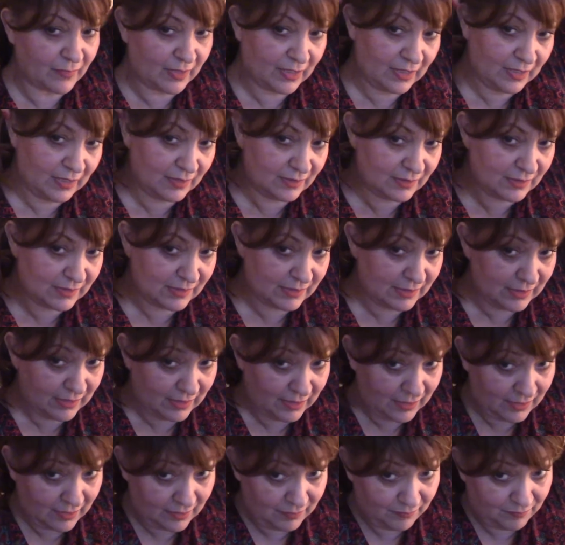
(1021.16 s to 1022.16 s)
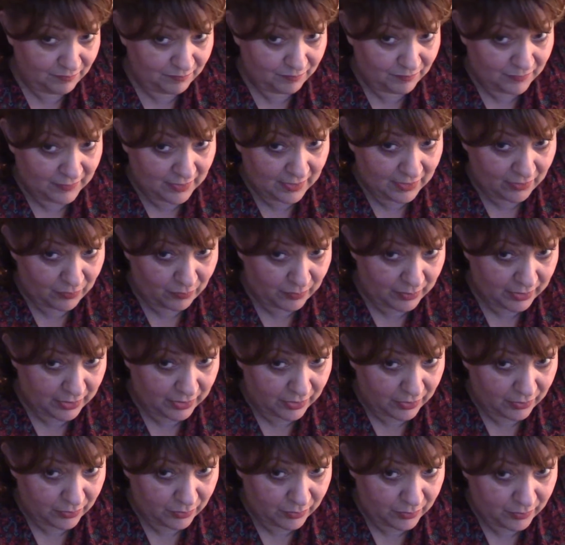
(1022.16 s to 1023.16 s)
and see how we
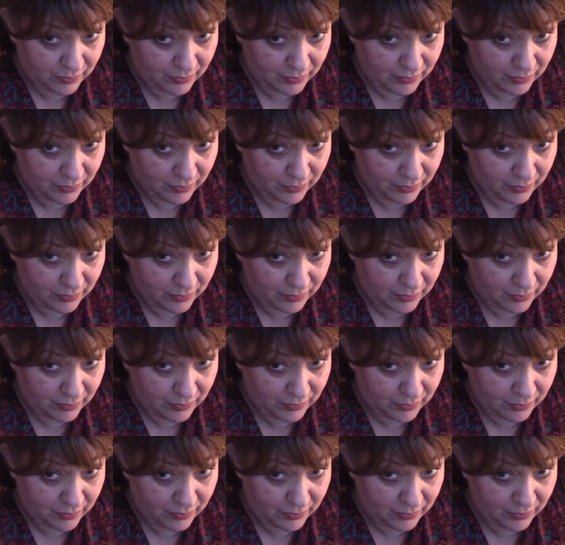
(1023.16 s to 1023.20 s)
go.